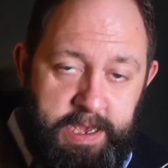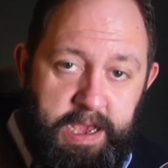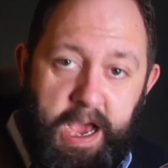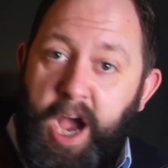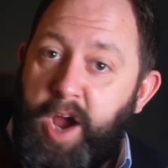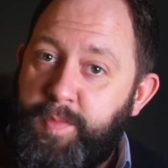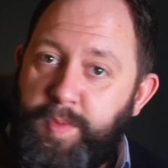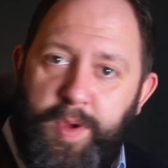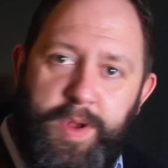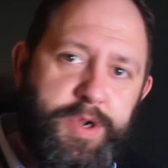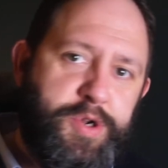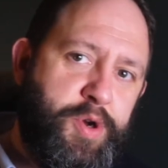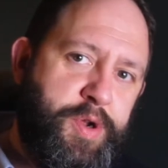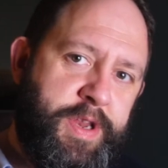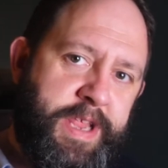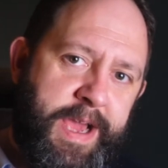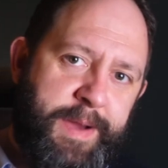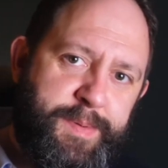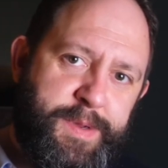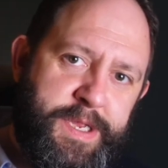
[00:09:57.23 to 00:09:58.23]
I hope you enjoyed
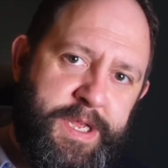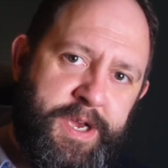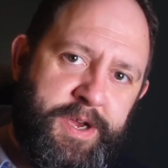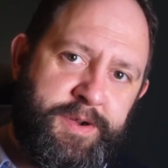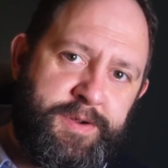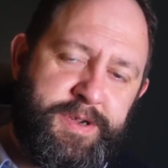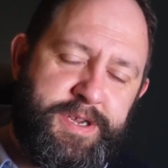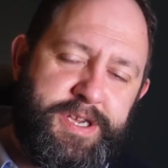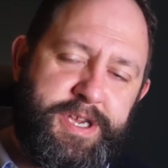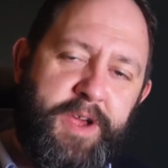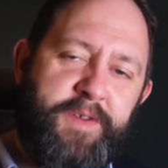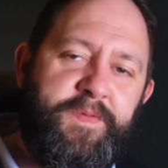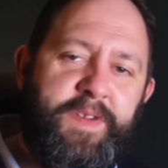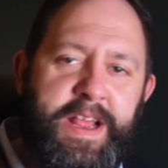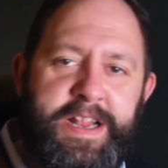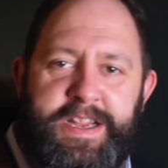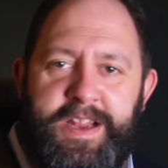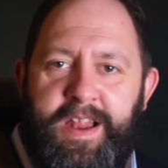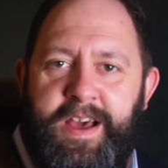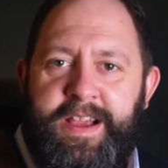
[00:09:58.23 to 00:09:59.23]
the episode. Don't
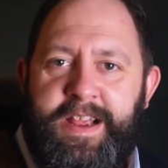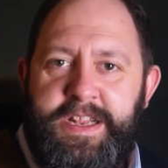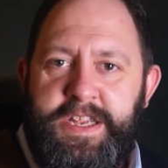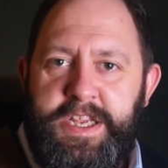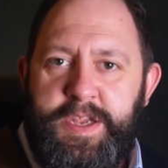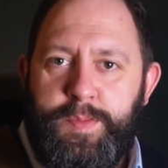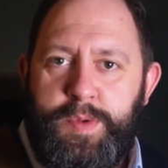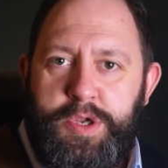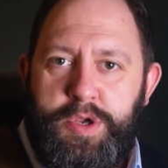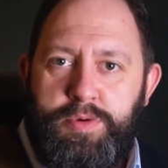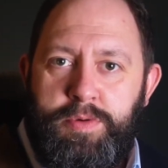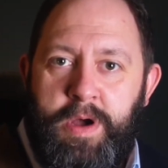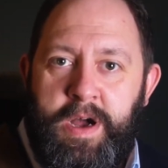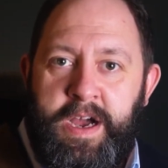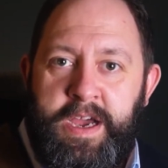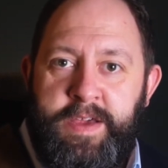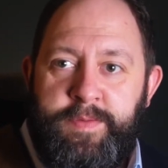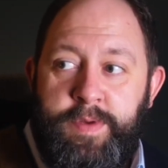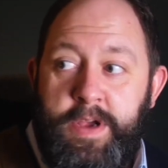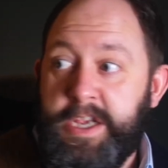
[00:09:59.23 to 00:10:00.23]
forget to like and
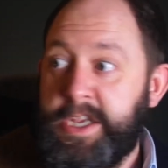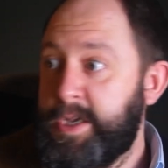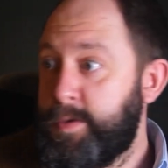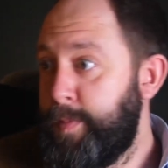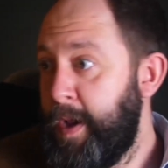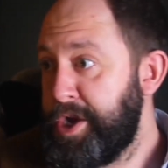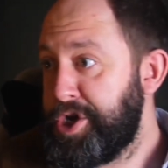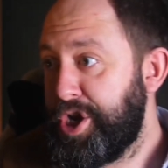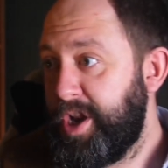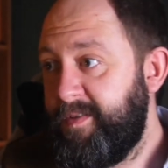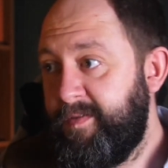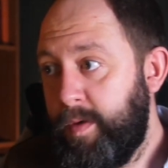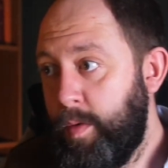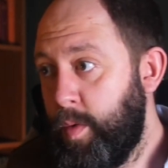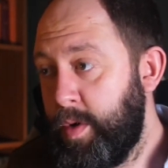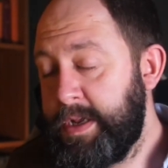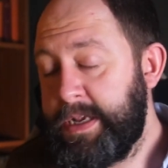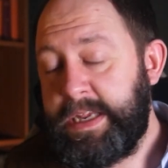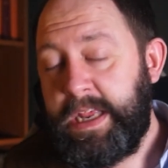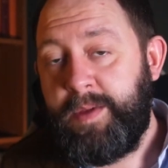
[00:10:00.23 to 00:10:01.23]
subscribe, especially if you
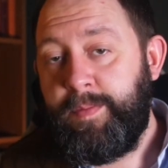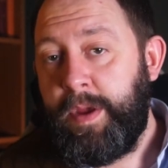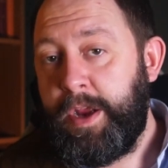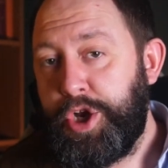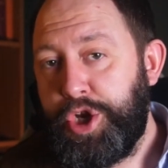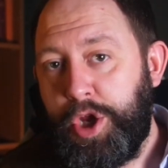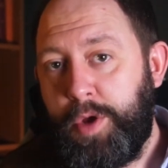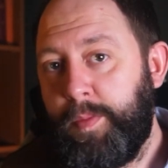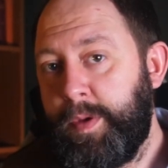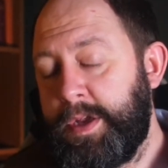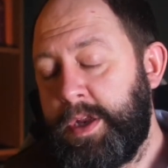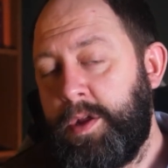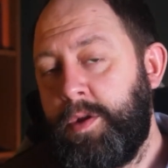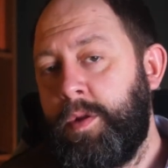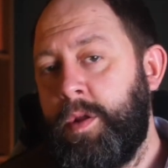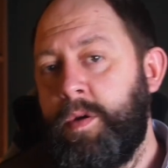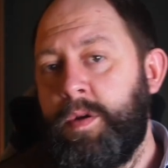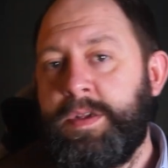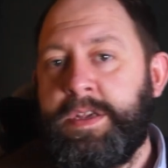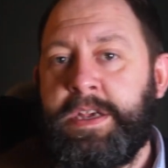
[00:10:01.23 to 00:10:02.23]
want to see me shoot my
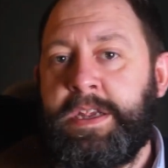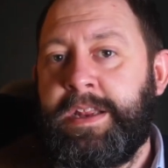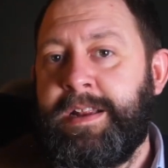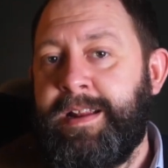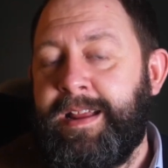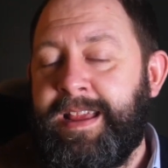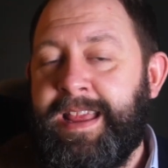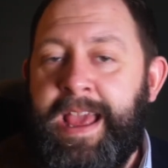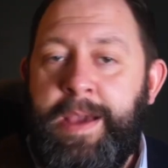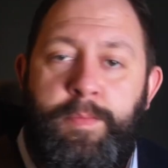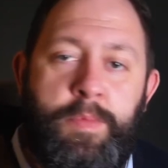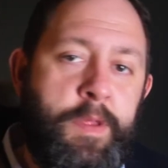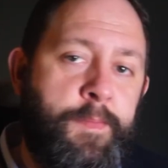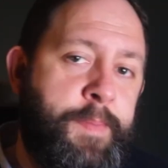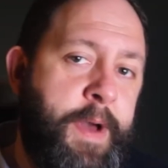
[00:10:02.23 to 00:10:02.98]
studio assistant again with a